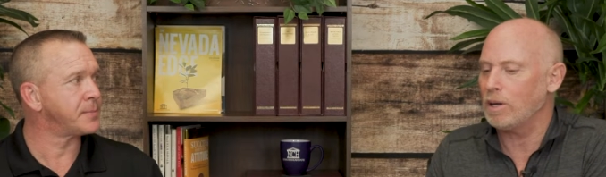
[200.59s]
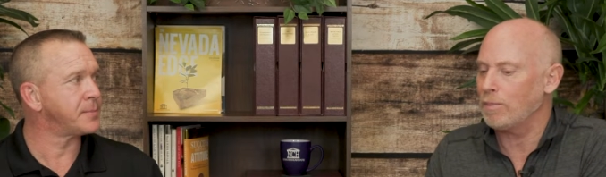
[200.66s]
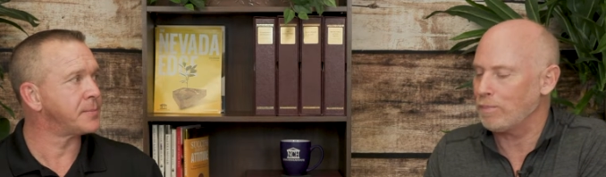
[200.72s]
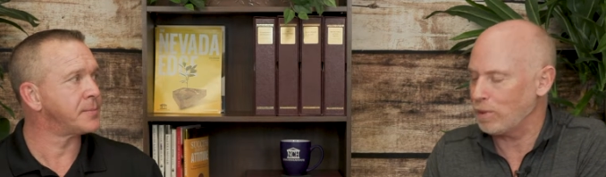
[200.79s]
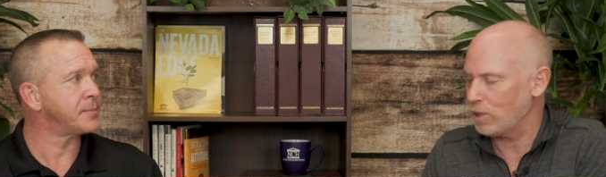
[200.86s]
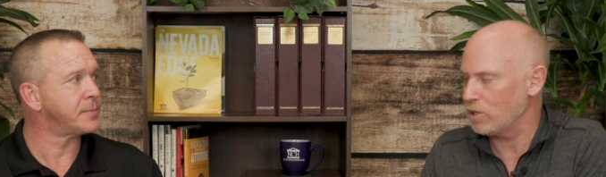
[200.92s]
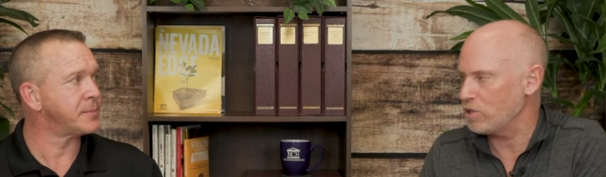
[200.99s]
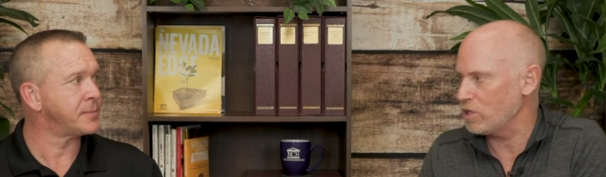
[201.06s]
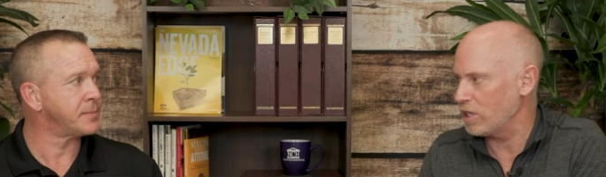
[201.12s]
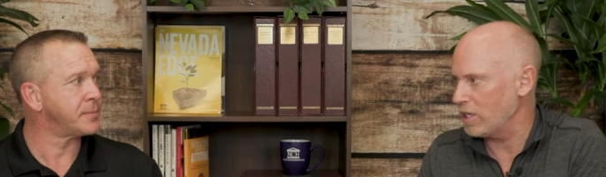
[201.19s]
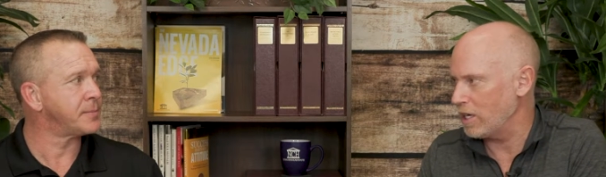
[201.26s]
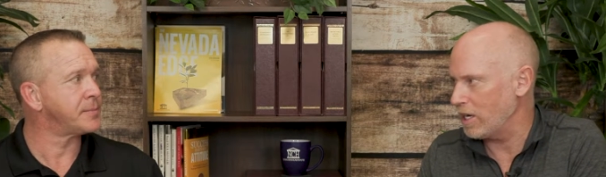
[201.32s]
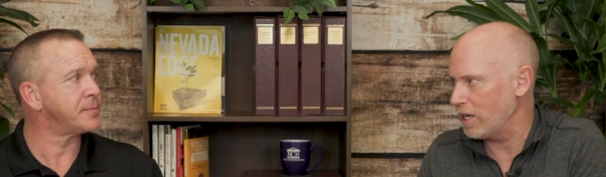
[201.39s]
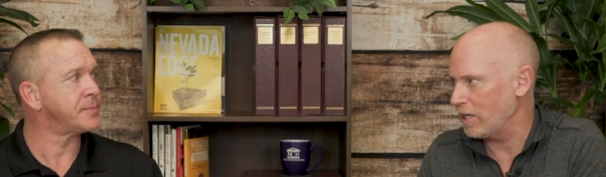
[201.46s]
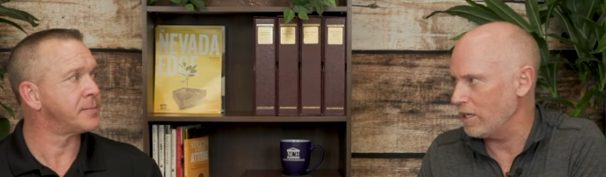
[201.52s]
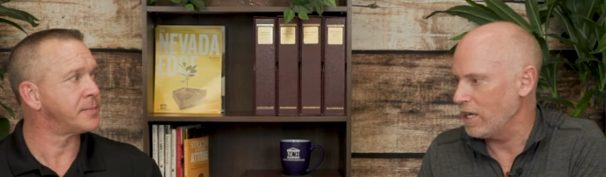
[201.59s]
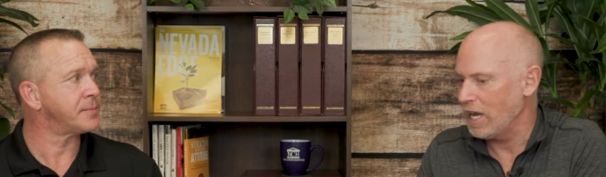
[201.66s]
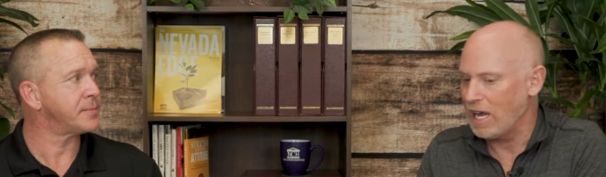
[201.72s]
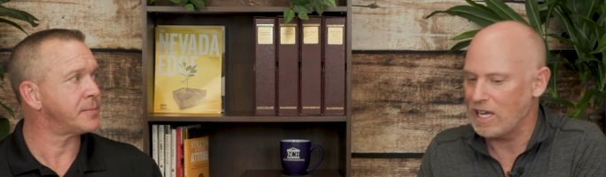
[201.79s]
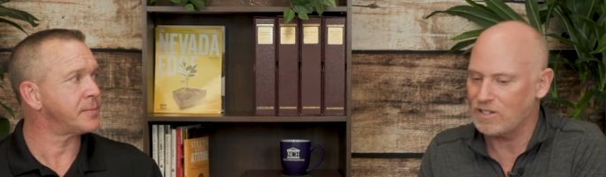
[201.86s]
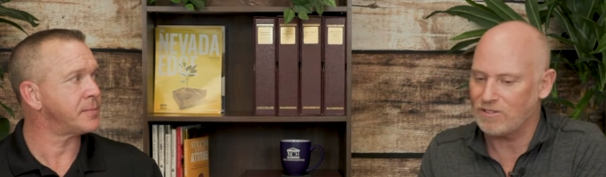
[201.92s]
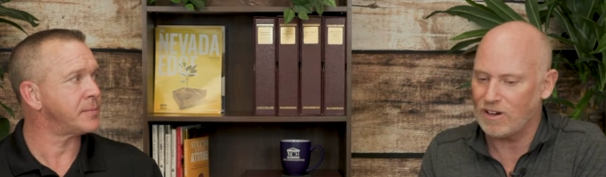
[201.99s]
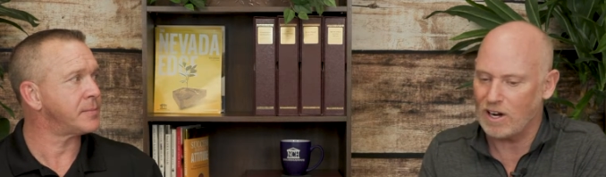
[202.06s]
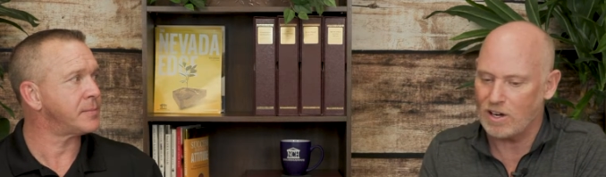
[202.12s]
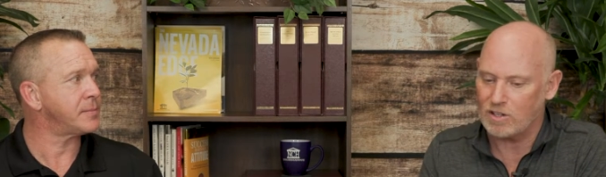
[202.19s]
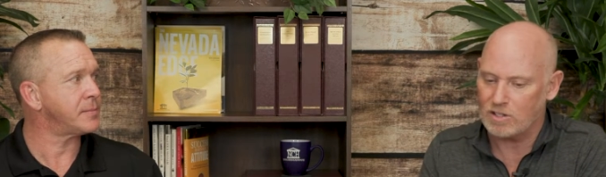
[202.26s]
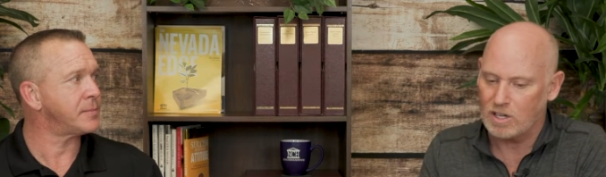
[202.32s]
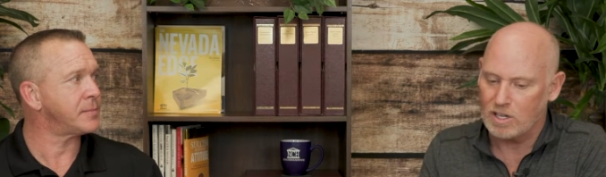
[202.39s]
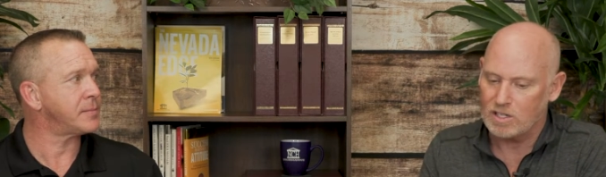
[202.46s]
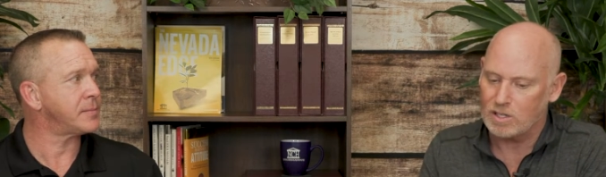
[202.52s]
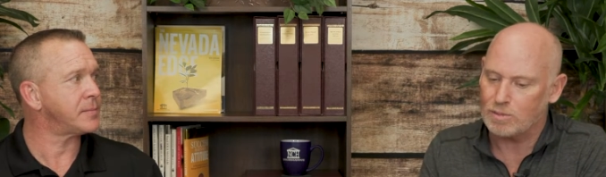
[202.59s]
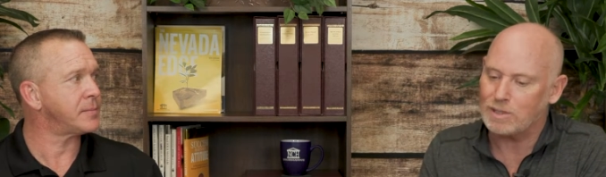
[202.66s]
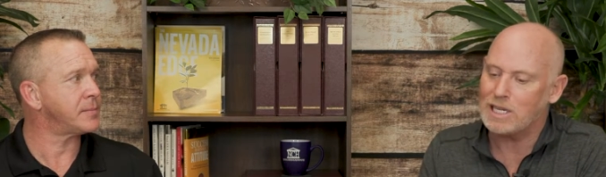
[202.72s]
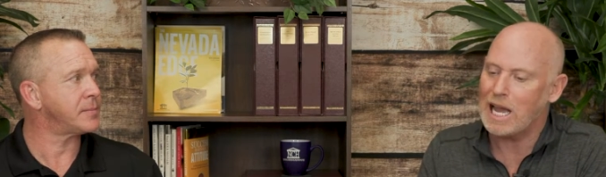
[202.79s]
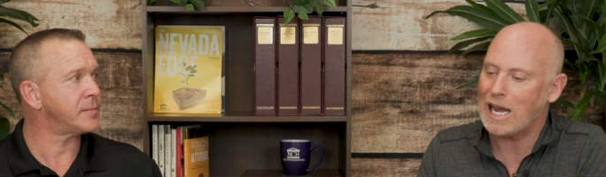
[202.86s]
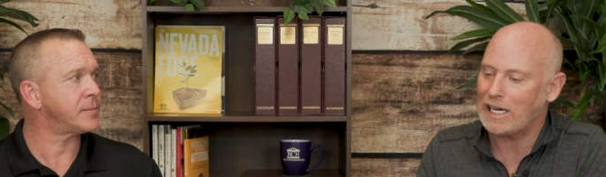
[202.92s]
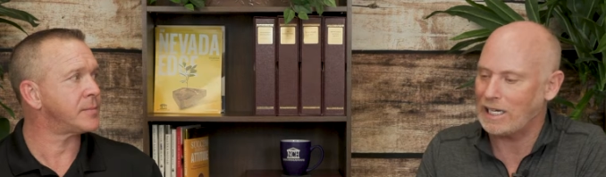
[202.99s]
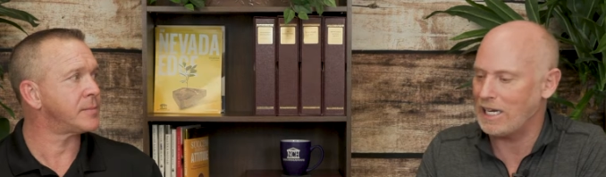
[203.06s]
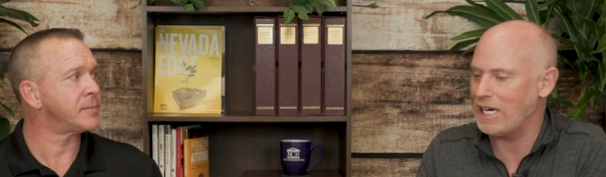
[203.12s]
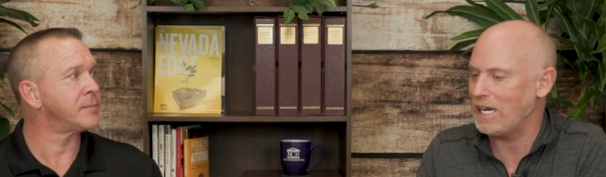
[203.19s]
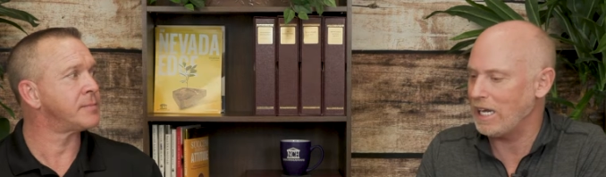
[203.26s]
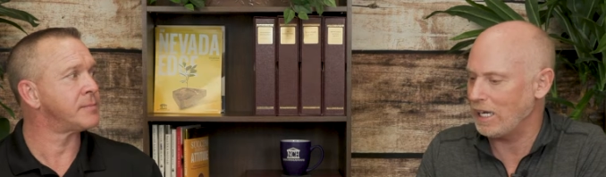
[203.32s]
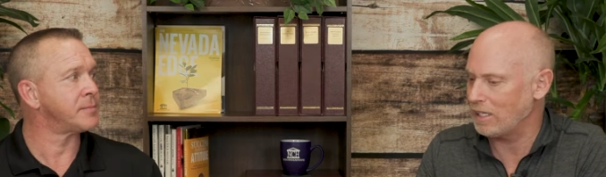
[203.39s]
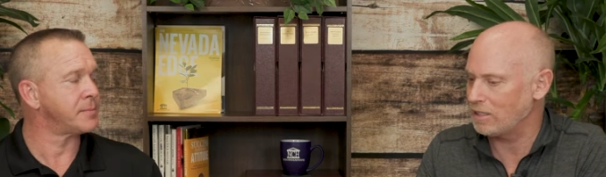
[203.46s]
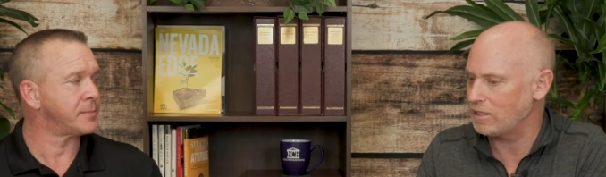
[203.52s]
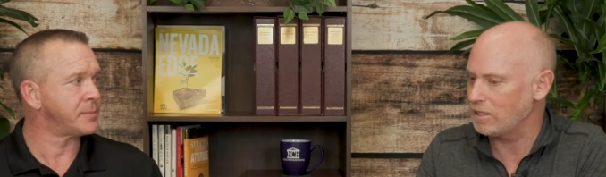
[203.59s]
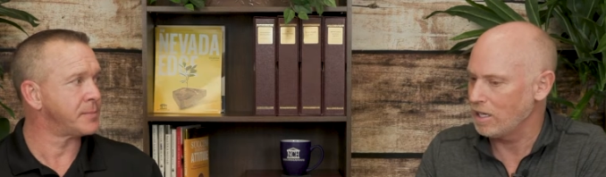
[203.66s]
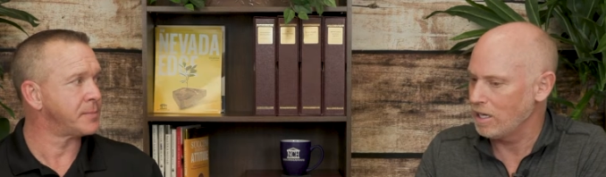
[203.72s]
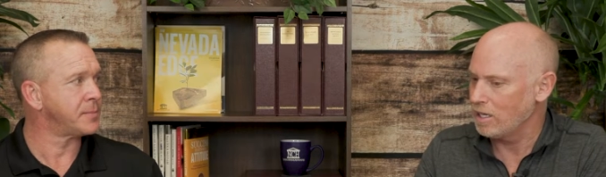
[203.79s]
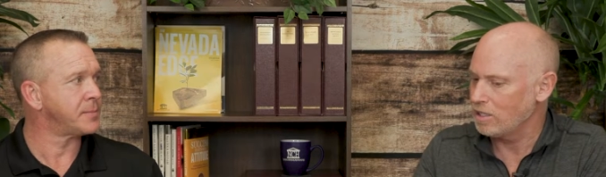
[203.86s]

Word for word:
Speaker 1: a person on as far as some techniques